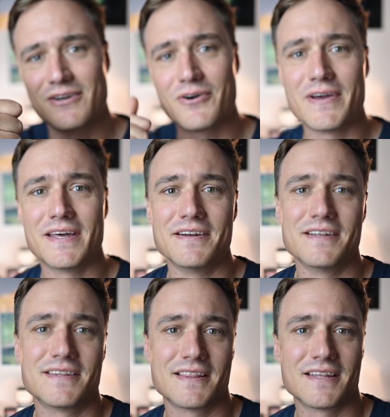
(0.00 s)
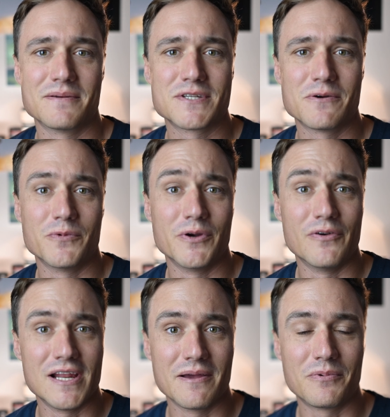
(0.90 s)
go ahead and hit that thumbs up. We
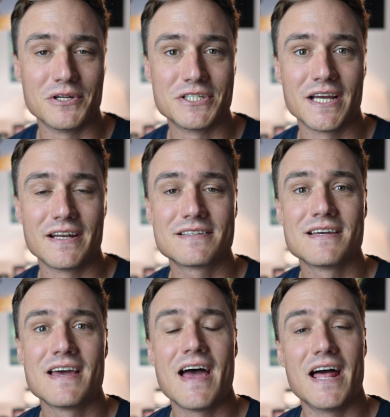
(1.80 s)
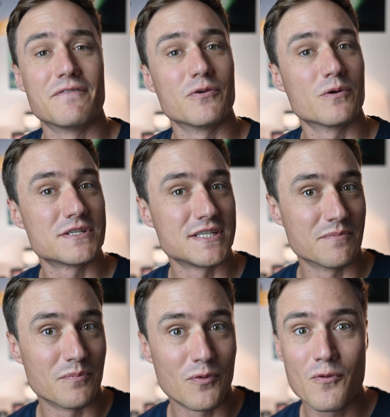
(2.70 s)
really appreciate it. And if you want to see
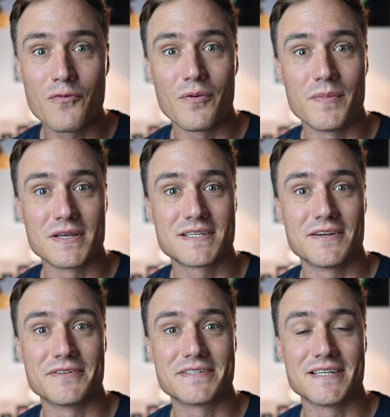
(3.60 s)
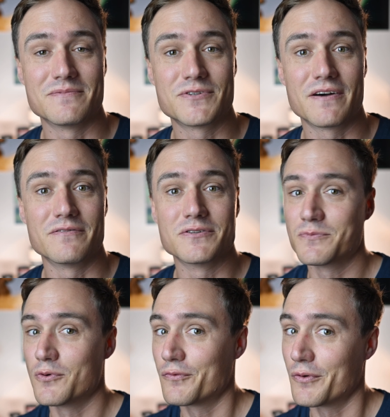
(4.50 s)
more from us here at TM Travels,
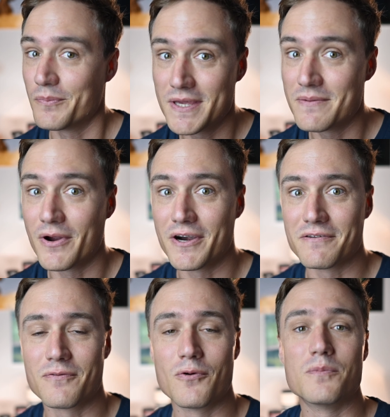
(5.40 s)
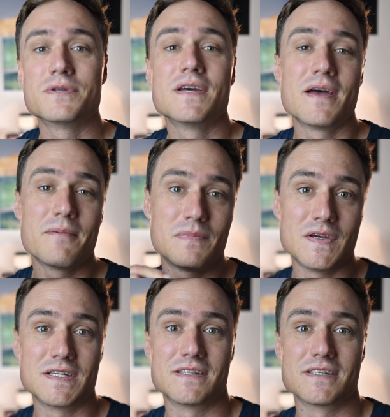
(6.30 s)
more from me, Murray Forbes,
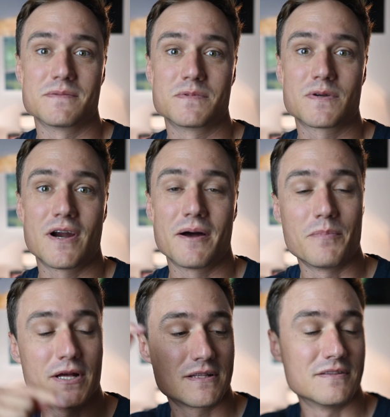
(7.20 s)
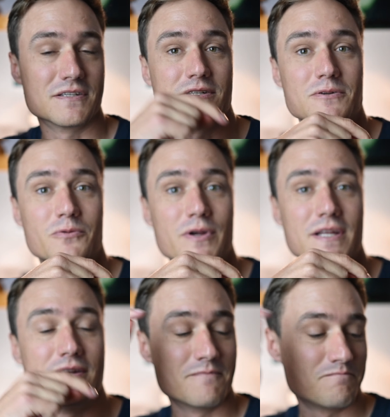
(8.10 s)
please hit the subscribe button, this little
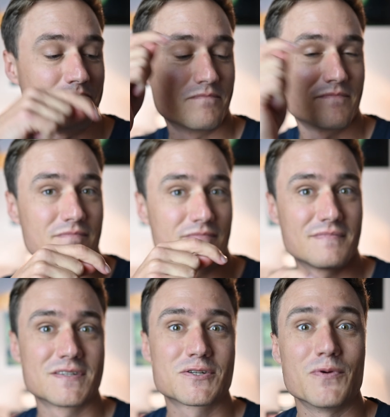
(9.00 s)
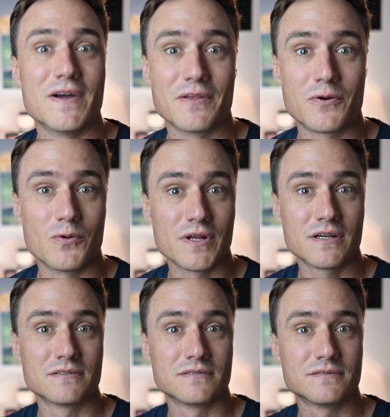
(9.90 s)
red square in the corner.